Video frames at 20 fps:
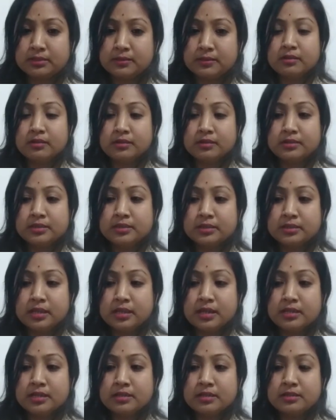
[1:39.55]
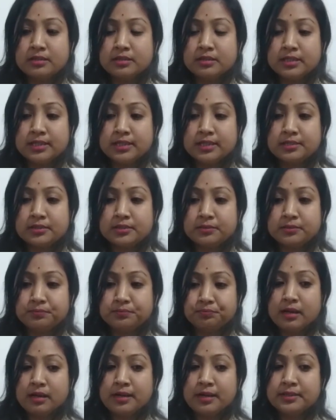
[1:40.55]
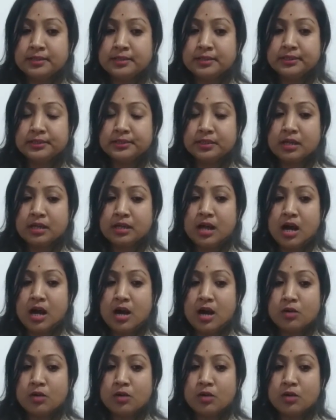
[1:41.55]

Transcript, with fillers: Uh, then I get ideas